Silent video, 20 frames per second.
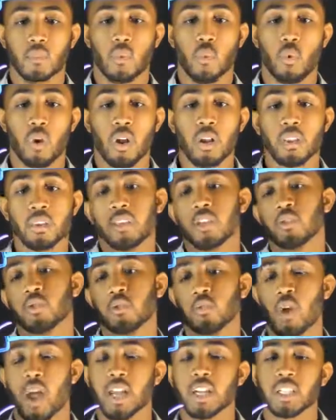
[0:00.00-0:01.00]
one, the
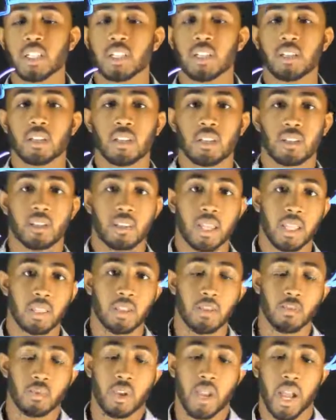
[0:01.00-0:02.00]
direction
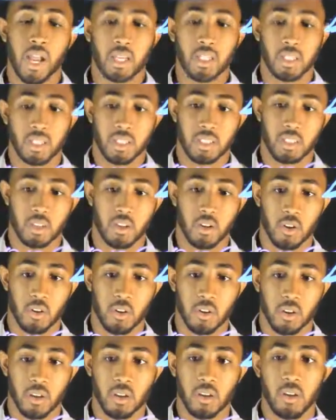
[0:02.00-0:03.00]
that the reaction is
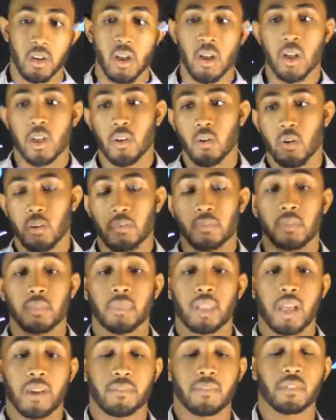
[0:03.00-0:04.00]
occurring, going
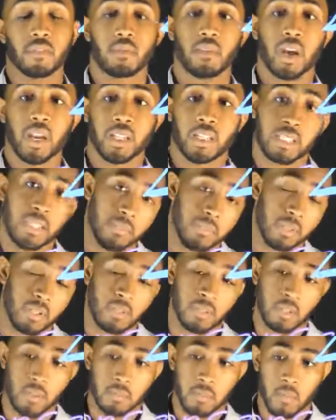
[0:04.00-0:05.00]
from left to right
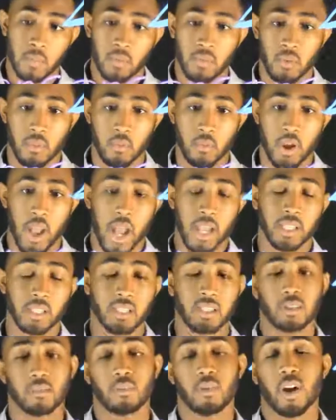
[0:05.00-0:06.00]
typically, from
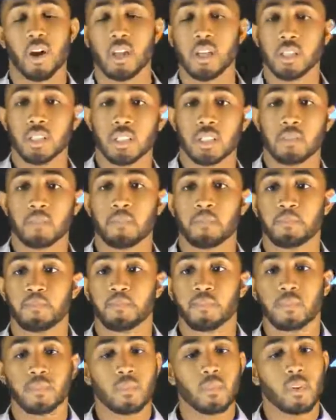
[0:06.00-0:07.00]
reactants to products.
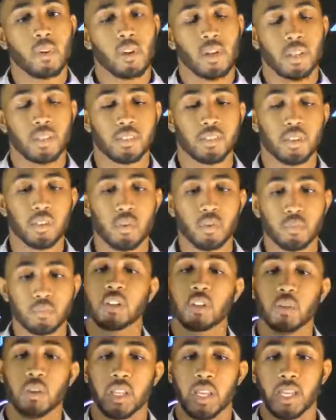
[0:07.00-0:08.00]
And
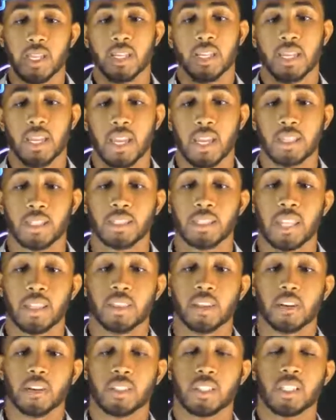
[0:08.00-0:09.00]
also it indicates
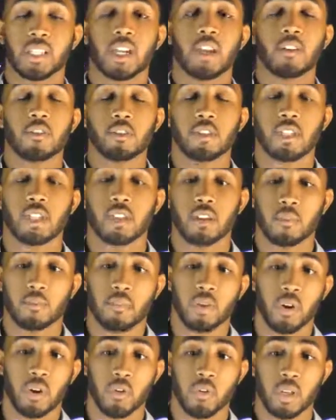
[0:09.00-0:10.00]
that there is an energy
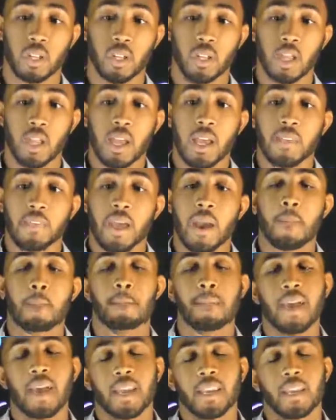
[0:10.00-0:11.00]
component that
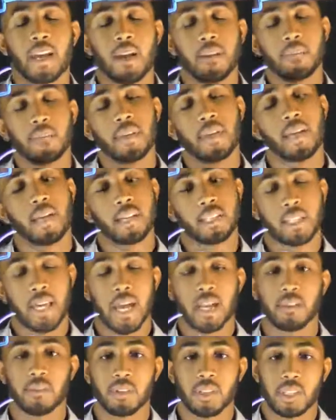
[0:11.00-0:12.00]
may not be
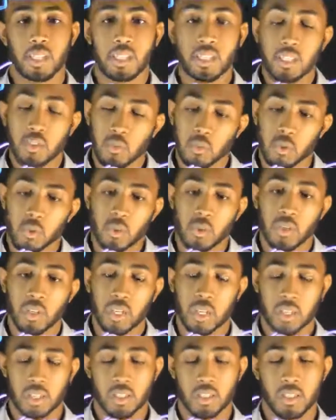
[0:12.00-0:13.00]
exactly equal
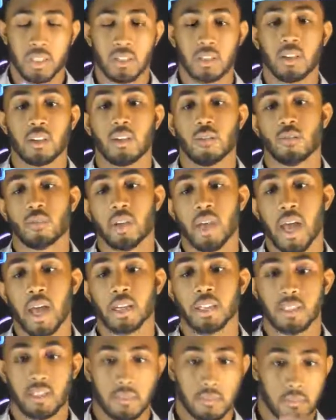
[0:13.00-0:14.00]
in this
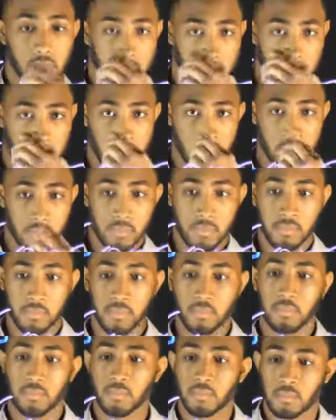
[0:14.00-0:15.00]
reaction. When
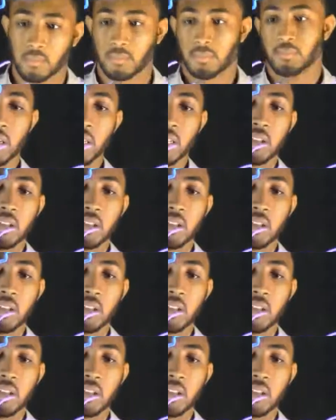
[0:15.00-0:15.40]
reactions occur at